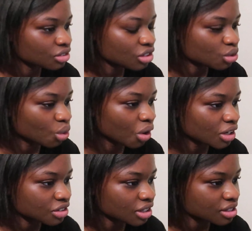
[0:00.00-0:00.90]
She's
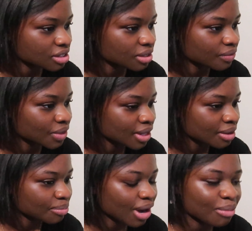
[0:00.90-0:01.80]
gorgeous.
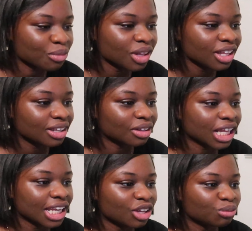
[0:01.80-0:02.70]
But I'm really
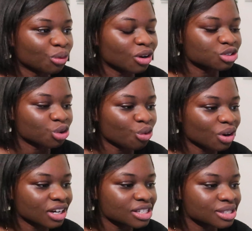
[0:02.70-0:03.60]
leaning more
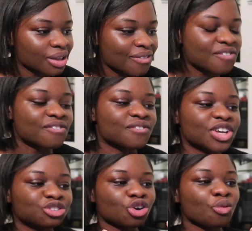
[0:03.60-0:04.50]
towards,
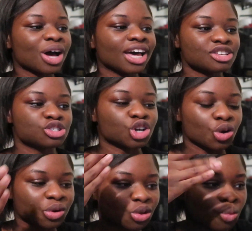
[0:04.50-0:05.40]
visual-wise, the
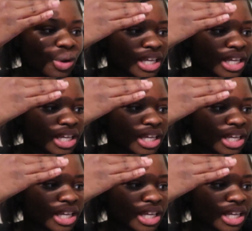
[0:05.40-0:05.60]
girl with the